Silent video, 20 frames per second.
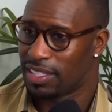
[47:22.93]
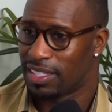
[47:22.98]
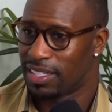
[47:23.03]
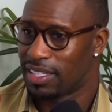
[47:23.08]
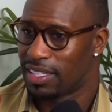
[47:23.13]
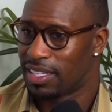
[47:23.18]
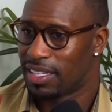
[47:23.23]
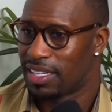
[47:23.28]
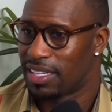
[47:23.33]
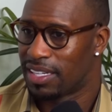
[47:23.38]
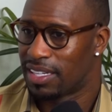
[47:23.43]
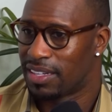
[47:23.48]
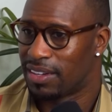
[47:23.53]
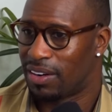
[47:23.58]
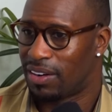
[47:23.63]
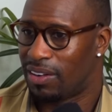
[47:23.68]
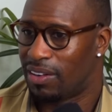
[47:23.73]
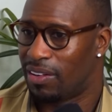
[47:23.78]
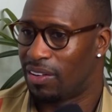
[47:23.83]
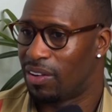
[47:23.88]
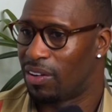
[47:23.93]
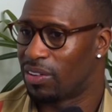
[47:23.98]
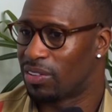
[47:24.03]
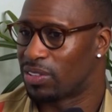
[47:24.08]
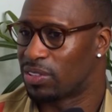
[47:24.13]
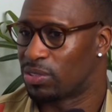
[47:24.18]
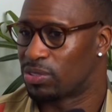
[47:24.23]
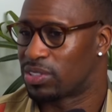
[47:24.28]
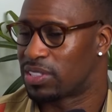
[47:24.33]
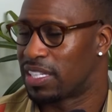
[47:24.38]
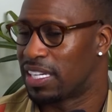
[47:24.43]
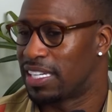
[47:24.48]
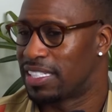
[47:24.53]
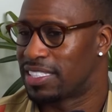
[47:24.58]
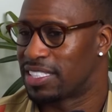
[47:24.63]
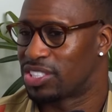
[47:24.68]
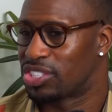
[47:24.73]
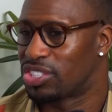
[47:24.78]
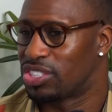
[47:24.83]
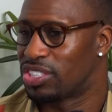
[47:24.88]
Mm-hmm. All of those things.
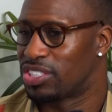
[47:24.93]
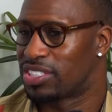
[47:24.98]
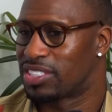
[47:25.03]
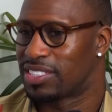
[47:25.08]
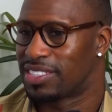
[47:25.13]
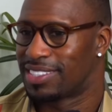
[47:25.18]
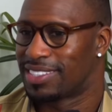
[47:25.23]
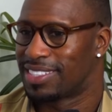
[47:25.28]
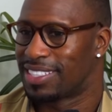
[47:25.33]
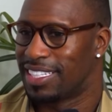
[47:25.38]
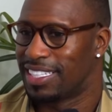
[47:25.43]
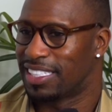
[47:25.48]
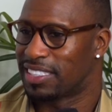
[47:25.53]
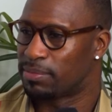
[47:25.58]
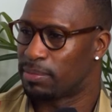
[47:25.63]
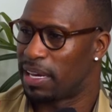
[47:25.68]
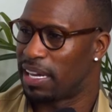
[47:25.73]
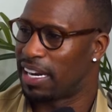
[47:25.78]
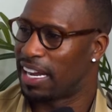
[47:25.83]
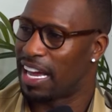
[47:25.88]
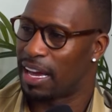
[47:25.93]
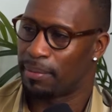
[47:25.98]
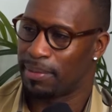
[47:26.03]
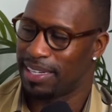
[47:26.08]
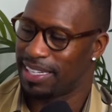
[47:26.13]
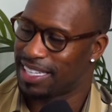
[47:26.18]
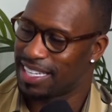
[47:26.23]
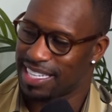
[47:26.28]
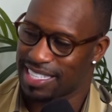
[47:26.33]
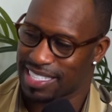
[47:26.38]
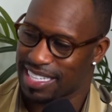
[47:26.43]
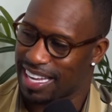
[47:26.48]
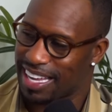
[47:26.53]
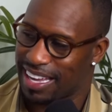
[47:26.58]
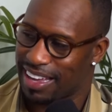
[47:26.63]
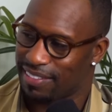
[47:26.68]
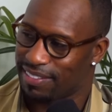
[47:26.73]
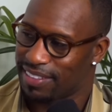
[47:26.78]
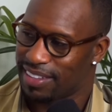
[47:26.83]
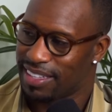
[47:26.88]
It's just, it doesn't matter how many kids I
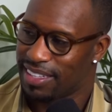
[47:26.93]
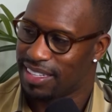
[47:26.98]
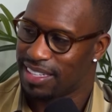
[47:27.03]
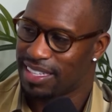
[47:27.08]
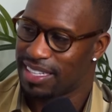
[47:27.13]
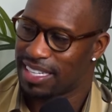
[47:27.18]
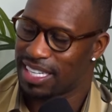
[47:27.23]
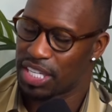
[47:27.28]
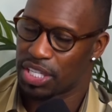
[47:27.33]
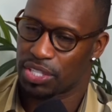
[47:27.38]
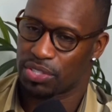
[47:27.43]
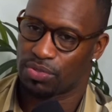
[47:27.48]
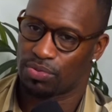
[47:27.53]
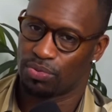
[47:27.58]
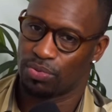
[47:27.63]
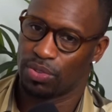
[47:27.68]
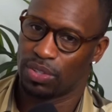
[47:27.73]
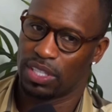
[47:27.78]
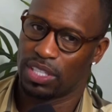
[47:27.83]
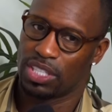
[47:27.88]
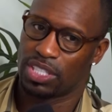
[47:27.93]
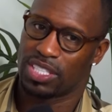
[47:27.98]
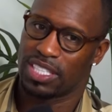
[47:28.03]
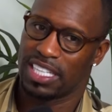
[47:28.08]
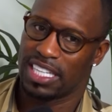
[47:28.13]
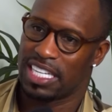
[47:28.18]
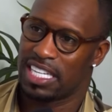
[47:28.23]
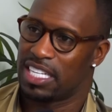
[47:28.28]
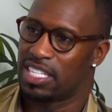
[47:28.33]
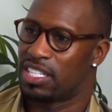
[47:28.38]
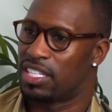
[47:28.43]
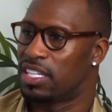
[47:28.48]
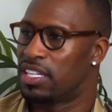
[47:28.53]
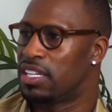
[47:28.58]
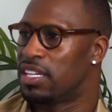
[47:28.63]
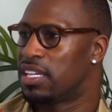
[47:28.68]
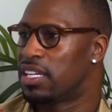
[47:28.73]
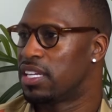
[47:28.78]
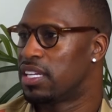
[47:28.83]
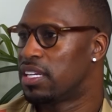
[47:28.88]
have. It's
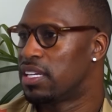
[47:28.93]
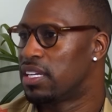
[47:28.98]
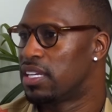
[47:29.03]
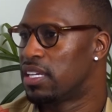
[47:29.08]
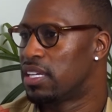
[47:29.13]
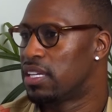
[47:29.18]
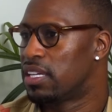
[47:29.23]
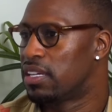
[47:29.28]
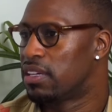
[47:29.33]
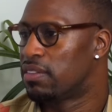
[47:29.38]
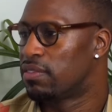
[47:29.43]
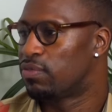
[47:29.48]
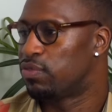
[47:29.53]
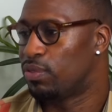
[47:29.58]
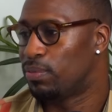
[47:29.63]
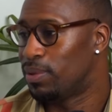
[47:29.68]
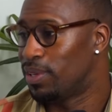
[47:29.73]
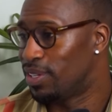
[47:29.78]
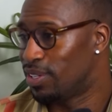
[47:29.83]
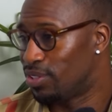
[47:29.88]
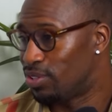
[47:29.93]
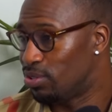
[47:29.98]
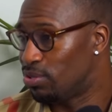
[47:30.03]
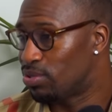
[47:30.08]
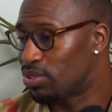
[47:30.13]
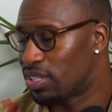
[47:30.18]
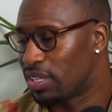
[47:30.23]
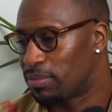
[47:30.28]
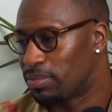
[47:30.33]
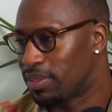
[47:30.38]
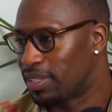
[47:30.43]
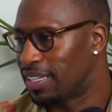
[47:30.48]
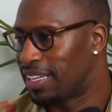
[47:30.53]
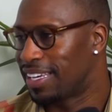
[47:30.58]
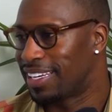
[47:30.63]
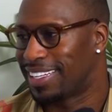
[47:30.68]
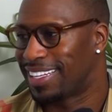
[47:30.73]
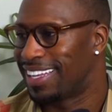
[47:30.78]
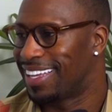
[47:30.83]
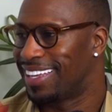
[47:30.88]
easy for me to do something
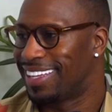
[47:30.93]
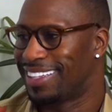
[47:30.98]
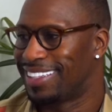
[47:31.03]
like that.